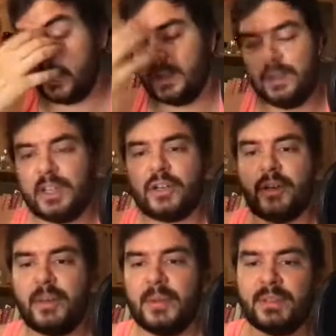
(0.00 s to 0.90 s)
Natural
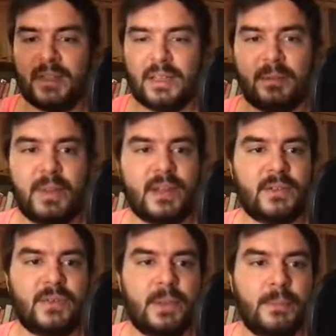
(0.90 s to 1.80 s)
numbers and, and pairs
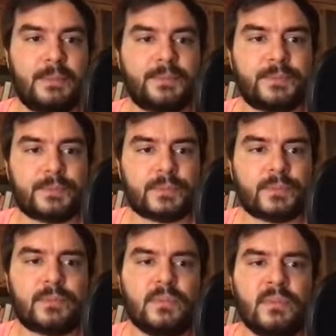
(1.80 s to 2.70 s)
of them
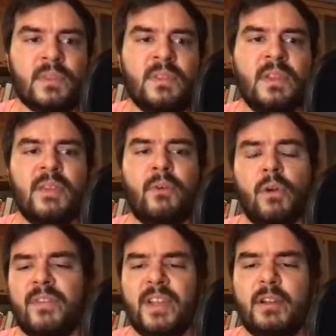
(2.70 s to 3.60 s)

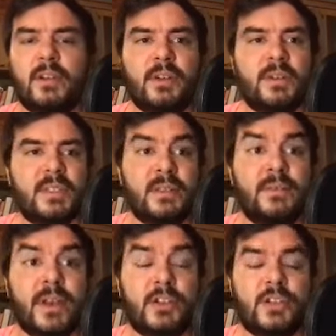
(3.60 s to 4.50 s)
involving characteristic
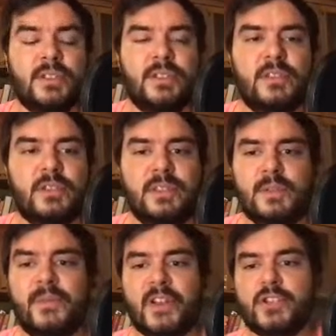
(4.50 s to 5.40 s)
functions in, in some
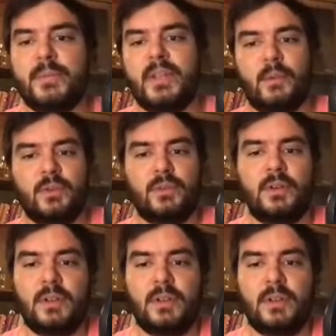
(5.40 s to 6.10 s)
fashion, but I want to